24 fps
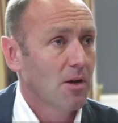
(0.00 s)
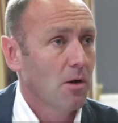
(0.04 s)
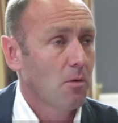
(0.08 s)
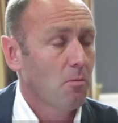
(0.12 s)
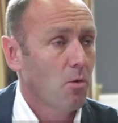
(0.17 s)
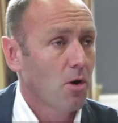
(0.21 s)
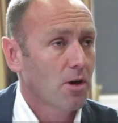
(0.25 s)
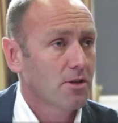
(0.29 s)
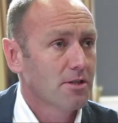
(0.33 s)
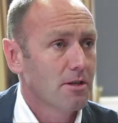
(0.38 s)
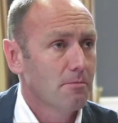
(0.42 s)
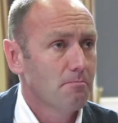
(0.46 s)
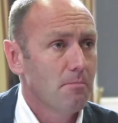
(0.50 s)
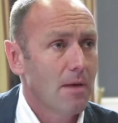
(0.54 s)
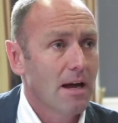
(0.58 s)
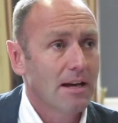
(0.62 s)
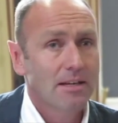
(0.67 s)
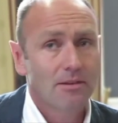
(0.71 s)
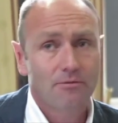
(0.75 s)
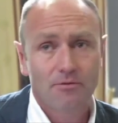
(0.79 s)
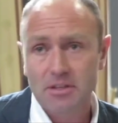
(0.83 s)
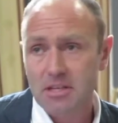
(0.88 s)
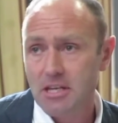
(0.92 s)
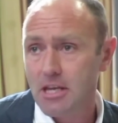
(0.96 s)
that worked in
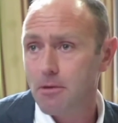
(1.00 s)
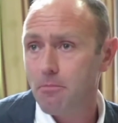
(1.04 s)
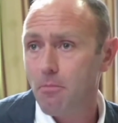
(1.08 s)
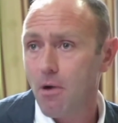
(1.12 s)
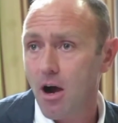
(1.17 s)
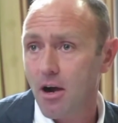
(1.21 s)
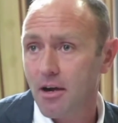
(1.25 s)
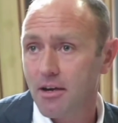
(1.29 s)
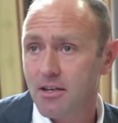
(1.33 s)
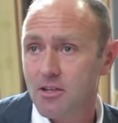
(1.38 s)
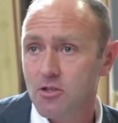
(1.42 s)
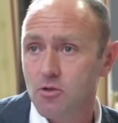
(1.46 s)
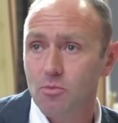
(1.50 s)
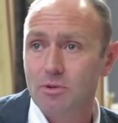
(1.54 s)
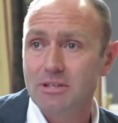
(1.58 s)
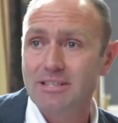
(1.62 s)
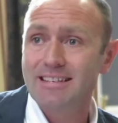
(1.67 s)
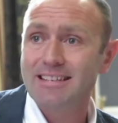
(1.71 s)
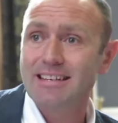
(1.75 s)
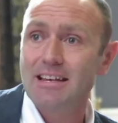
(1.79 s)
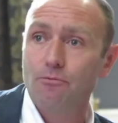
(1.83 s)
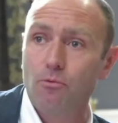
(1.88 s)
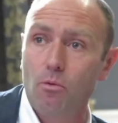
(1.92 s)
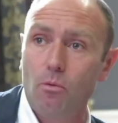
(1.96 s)
many of the key markets. We
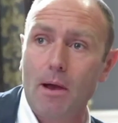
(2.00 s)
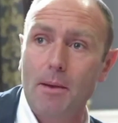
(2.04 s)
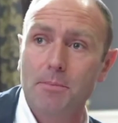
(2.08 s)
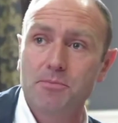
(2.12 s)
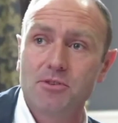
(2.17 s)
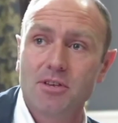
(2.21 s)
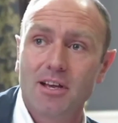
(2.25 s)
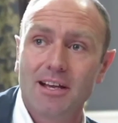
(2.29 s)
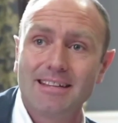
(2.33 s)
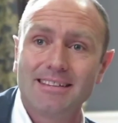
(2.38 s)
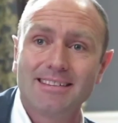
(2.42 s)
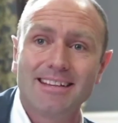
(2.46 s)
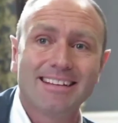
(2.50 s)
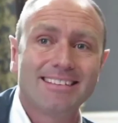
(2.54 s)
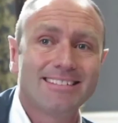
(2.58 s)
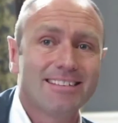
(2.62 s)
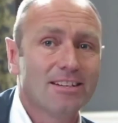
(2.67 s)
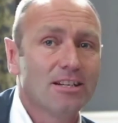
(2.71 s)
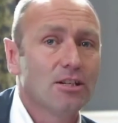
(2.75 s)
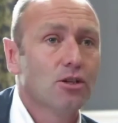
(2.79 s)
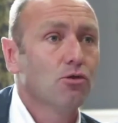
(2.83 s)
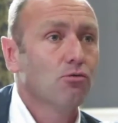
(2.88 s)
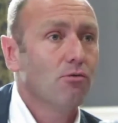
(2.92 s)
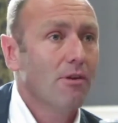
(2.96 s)
didn't have a website that
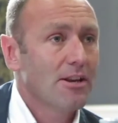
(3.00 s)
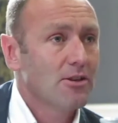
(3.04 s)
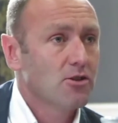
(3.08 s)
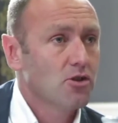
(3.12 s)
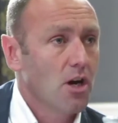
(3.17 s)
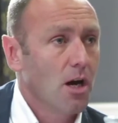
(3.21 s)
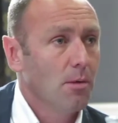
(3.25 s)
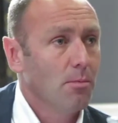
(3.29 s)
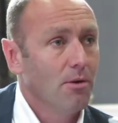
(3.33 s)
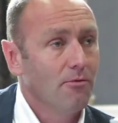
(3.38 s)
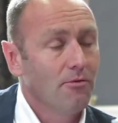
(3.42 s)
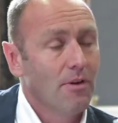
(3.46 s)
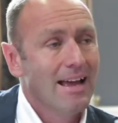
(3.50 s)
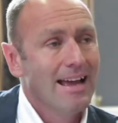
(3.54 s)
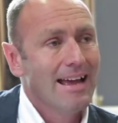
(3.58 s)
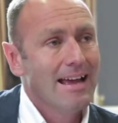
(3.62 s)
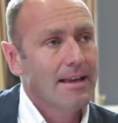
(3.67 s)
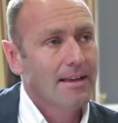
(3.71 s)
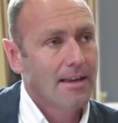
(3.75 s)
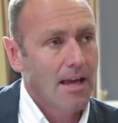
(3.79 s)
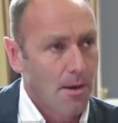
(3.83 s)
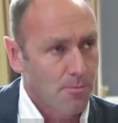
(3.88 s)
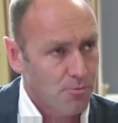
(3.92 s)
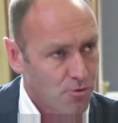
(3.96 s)
did a great job of
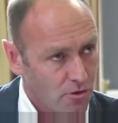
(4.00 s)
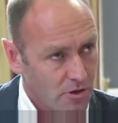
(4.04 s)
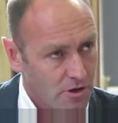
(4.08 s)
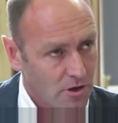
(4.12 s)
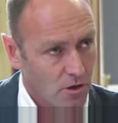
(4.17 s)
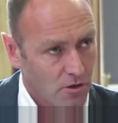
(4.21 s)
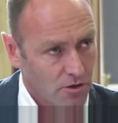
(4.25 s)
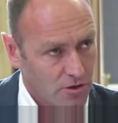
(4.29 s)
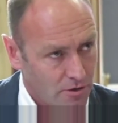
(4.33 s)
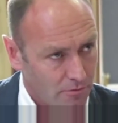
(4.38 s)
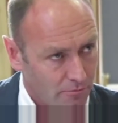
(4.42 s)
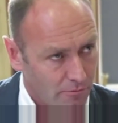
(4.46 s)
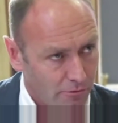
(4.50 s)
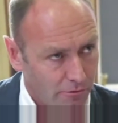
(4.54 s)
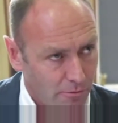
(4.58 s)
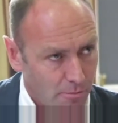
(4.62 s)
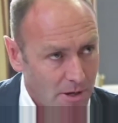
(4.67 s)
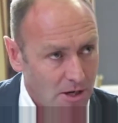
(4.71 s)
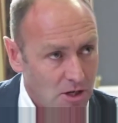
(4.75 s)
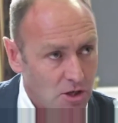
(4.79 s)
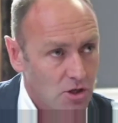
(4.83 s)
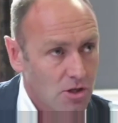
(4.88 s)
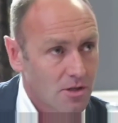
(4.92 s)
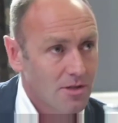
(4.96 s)
capturing customer
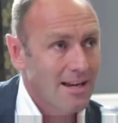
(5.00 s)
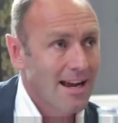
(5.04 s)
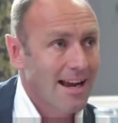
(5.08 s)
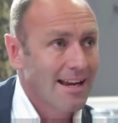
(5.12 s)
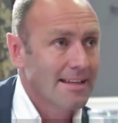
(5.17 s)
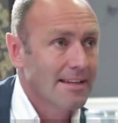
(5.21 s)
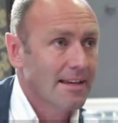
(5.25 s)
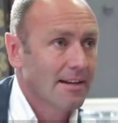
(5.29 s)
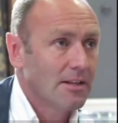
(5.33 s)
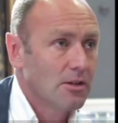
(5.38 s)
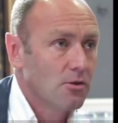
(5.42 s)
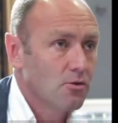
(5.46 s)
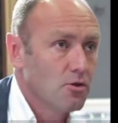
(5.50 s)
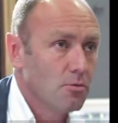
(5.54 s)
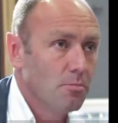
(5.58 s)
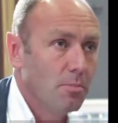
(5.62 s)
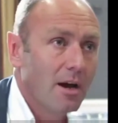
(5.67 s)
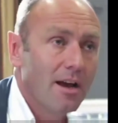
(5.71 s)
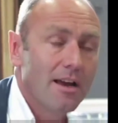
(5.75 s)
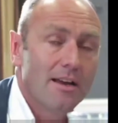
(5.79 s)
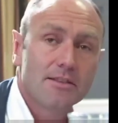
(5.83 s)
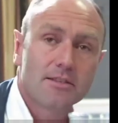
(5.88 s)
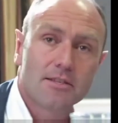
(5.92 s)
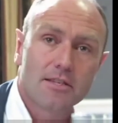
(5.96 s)
information and getting you to
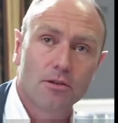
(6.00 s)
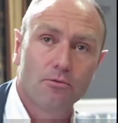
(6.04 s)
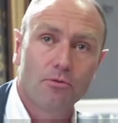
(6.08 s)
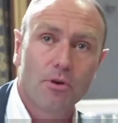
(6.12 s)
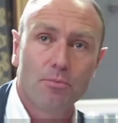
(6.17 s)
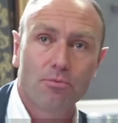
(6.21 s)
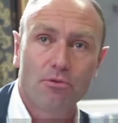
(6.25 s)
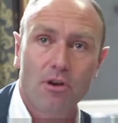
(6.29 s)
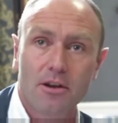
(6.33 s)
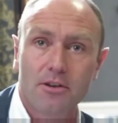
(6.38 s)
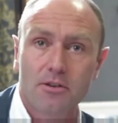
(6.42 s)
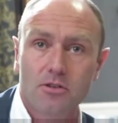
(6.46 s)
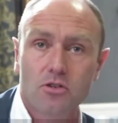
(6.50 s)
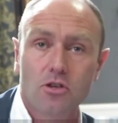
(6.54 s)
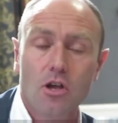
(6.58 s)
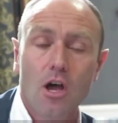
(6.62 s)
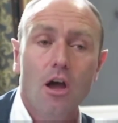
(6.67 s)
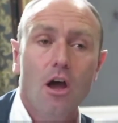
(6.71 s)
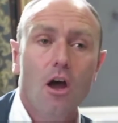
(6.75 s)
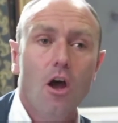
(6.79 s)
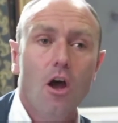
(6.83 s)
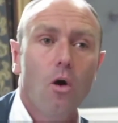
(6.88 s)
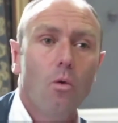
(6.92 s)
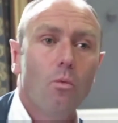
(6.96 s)
buy ancillary products.
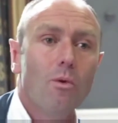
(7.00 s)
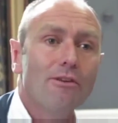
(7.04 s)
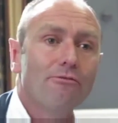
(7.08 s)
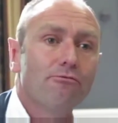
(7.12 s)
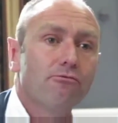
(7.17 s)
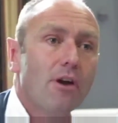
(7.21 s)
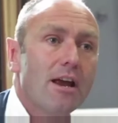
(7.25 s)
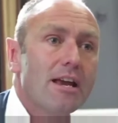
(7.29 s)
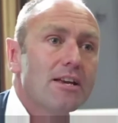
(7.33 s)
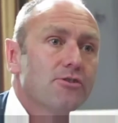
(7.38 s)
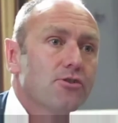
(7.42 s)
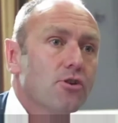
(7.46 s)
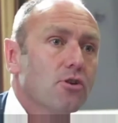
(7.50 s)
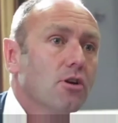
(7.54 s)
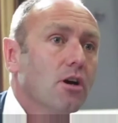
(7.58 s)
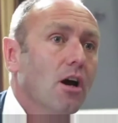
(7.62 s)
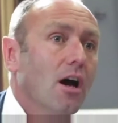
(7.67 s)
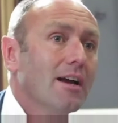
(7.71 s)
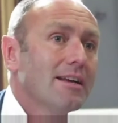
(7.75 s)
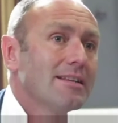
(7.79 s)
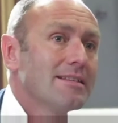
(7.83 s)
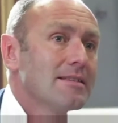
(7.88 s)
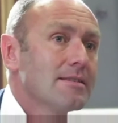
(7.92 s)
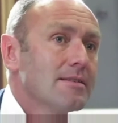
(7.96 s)
We've raised our
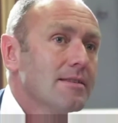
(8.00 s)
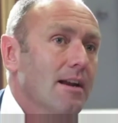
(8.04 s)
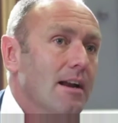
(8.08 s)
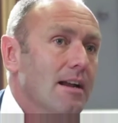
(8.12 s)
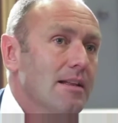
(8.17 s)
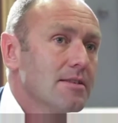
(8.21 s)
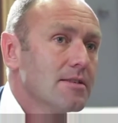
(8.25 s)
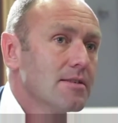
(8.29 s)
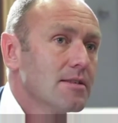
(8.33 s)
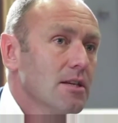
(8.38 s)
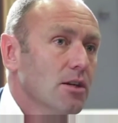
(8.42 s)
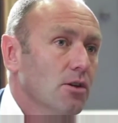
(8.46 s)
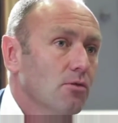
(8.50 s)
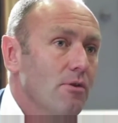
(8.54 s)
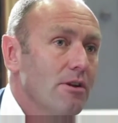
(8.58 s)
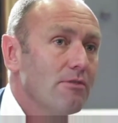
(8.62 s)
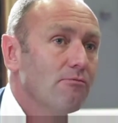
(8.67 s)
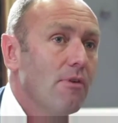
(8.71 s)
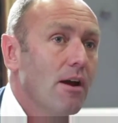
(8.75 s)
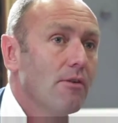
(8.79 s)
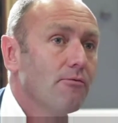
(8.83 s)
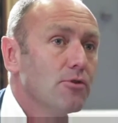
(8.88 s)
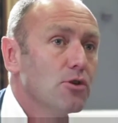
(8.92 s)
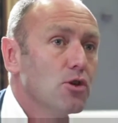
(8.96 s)
guidance that ancillary
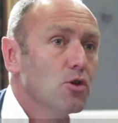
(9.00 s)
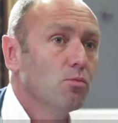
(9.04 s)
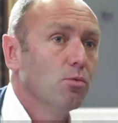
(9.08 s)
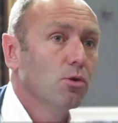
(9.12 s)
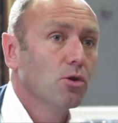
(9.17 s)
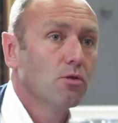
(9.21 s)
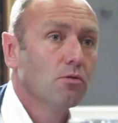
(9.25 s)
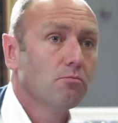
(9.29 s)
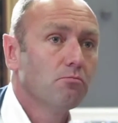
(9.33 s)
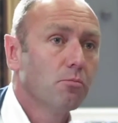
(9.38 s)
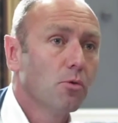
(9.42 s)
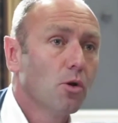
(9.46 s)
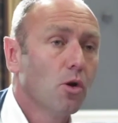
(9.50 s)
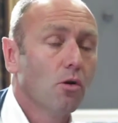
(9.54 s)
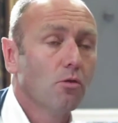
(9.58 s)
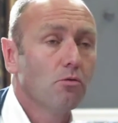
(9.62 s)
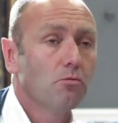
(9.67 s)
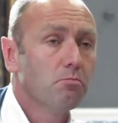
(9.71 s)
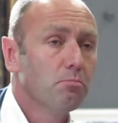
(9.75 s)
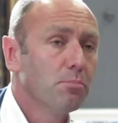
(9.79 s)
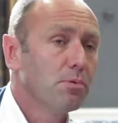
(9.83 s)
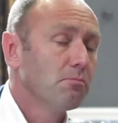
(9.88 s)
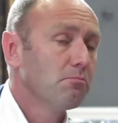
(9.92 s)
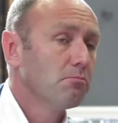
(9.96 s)
revenue will
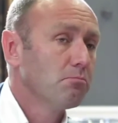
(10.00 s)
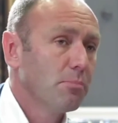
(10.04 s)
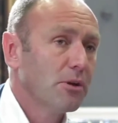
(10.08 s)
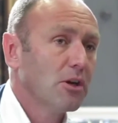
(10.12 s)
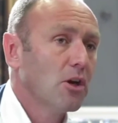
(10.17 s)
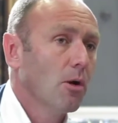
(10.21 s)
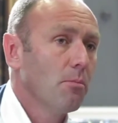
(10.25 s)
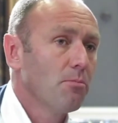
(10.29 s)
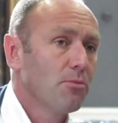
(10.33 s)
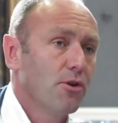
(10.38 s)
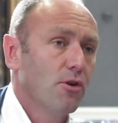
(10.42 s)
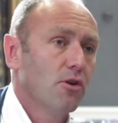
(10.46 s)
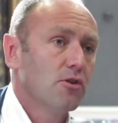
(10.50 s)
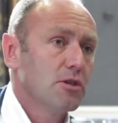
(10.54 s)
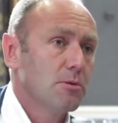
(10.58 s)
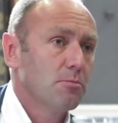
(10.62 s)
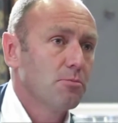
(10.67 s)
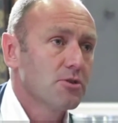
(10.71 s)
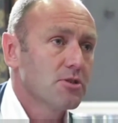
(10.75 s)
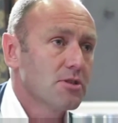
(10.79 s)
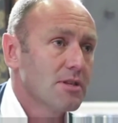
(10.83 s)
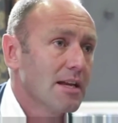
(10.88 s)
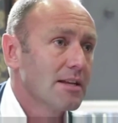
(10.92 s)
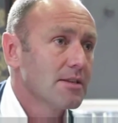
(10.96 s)
become
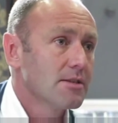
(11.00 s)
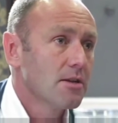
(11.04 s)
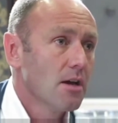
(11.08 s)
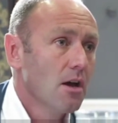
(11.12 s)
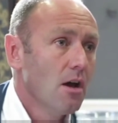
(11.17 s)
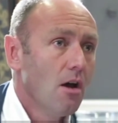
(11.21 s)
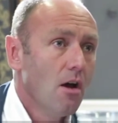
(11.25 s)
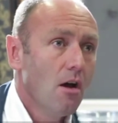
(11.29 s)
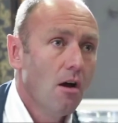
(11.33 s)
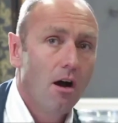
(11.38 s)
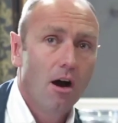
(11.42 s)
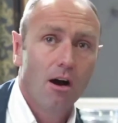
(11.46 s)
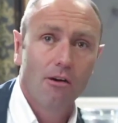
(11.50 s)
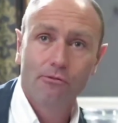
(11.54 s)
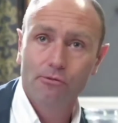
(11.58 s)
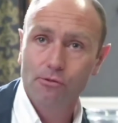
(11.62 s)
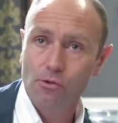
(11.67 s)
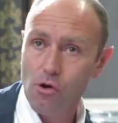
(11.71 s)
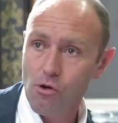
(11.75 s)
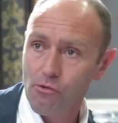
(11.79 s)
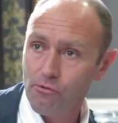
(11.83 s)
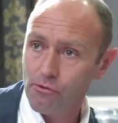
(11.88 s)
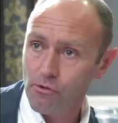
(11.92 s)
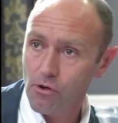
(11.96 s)
30% of our
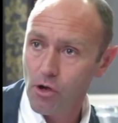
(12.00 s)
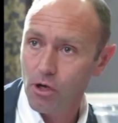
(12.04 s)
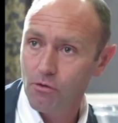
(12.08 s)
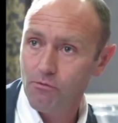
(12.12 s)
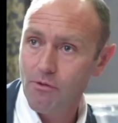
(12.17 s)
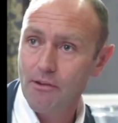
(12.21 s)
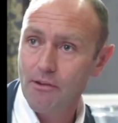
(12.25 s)
overall